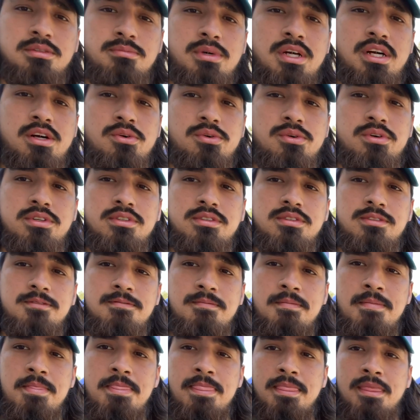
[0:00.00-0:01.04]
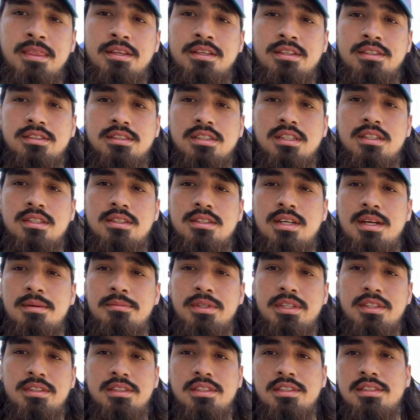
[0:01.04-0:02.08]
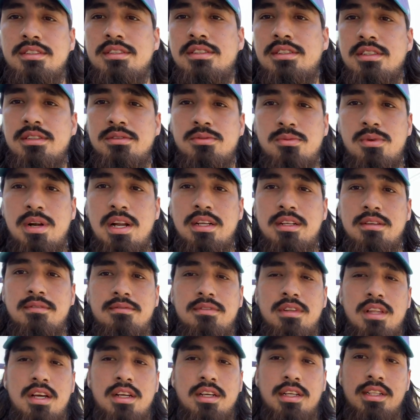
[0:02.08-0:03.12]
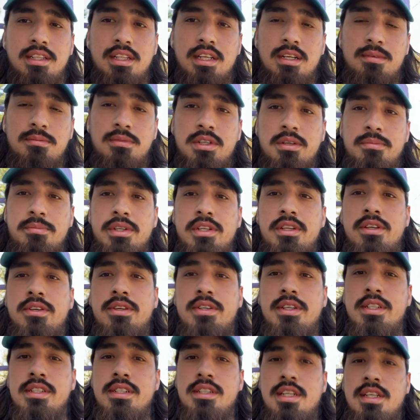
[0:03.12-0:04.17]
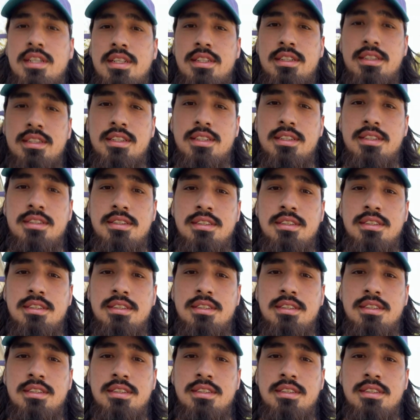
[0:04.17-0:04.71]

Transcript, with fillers: my oil so i mean this is just random vlogging that i'm going to be doing and uh,